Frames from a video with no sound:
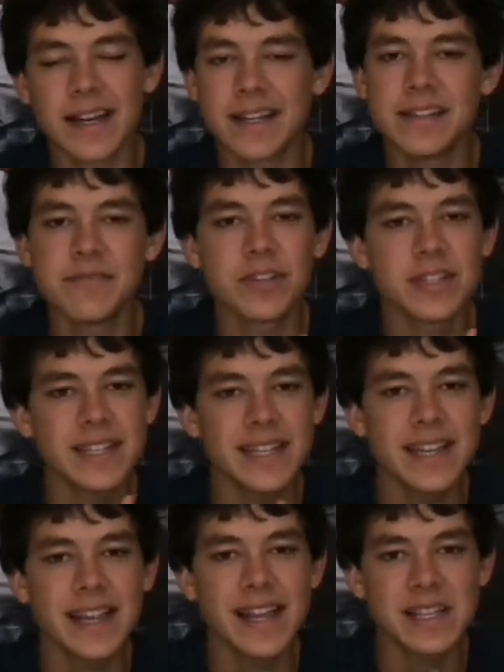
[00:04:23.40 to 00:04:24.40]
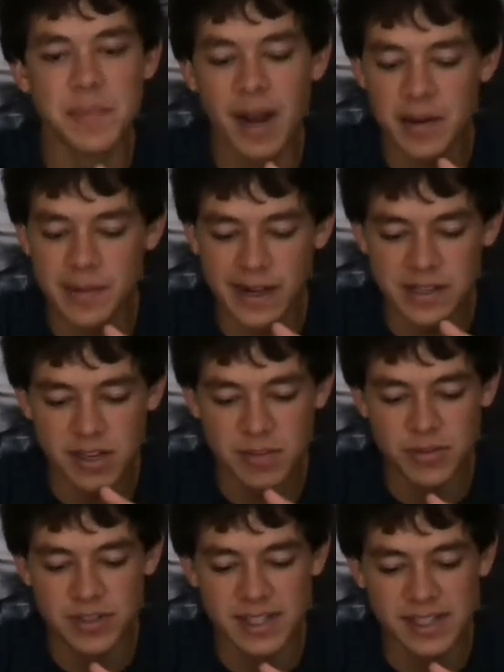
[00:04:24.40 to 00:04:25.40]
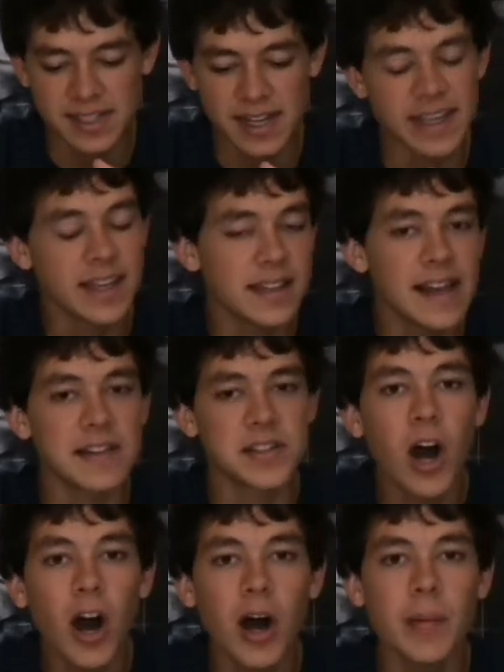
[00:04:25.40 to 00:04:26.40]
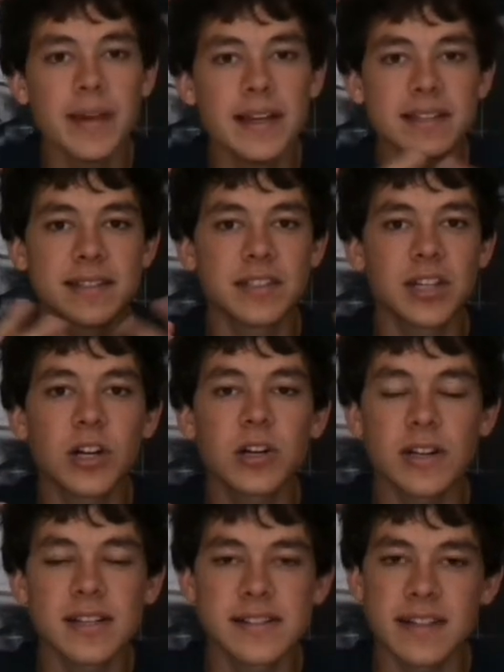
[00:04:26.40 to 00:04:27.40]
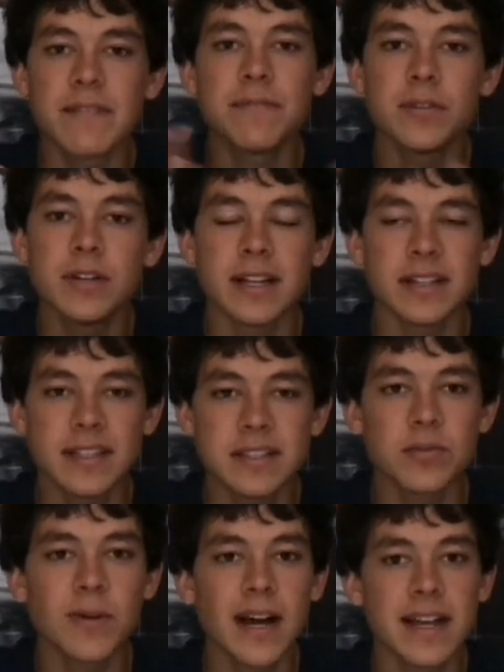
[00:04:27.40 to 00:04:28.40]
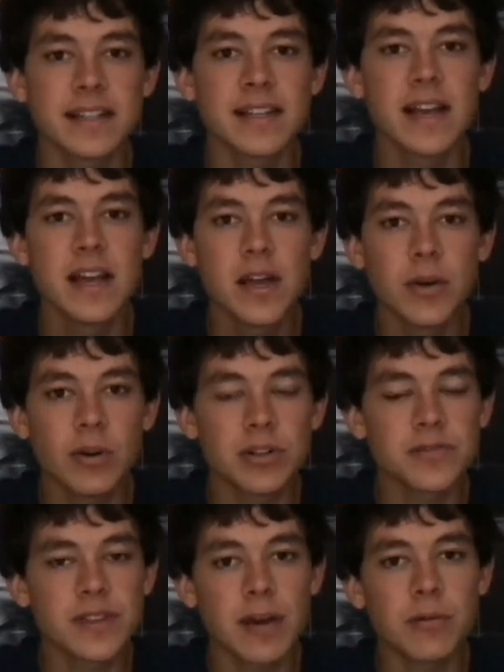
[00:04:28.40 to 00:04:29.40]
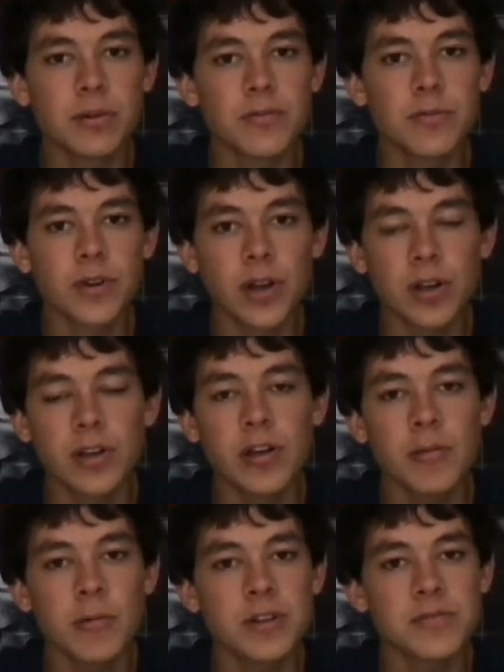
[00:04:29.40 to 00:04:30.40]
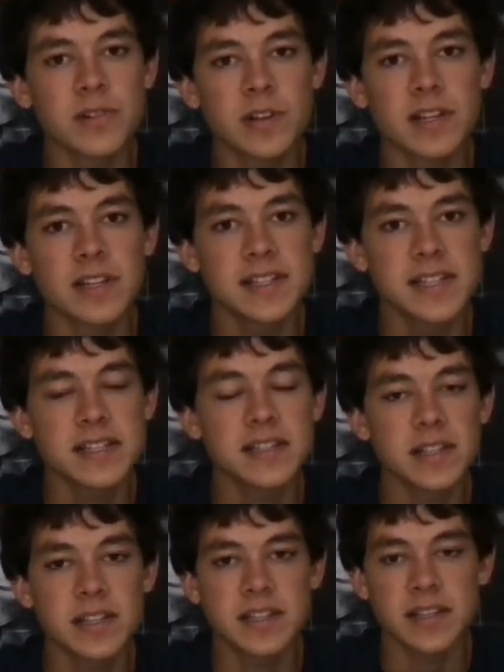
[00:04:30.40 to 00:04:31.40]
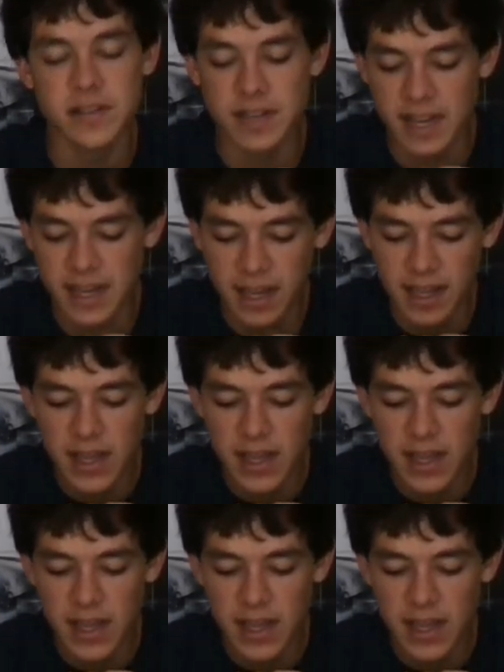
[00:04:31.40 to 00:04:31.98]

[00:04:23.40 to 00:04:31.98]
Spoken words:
didn't really see anything that inspired me out of John Brooks last night. He allows James to turn on his left foot at least twice, once for that wonderful curler and once for an assist to the scissor kick.